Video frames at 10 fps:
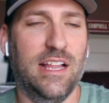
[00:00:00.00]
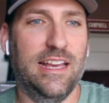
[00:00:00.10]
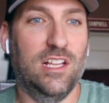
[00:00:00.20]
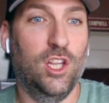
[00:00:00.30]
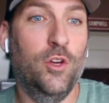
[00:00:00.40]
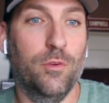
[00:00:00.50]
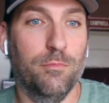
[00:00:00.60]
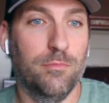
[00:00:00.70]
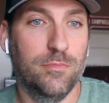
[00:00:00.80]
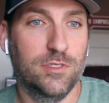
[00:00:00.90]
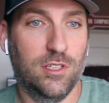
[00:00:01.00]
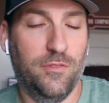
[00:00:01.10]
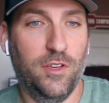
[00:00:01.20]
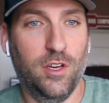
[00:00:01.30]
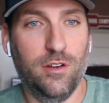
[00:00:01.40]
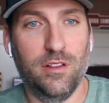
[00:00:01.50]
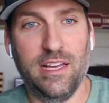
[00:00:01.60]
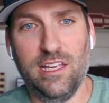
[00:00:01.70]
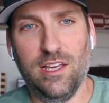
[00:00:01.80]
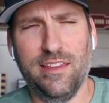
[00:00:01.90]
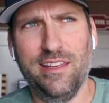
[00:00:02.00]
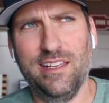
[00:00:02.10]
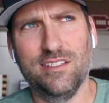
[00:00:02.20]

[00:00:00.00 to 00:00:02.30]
like Loom. So if you go to like, I think